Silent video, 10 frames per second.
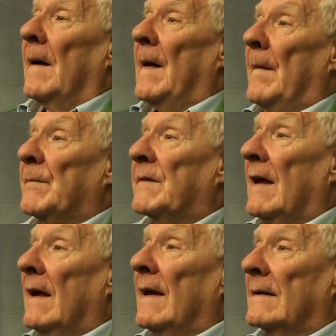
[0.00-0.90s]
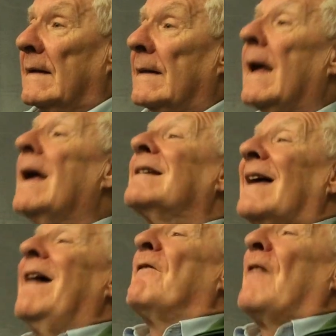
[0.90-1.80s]
And and
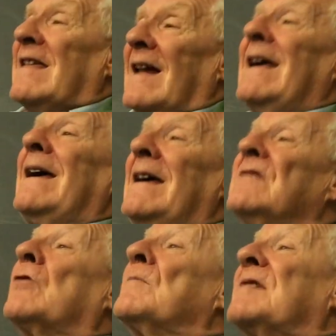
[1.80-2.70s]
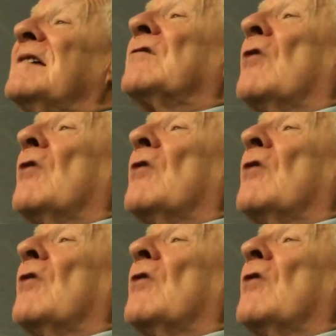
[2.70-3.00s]
then, finally, in some sense,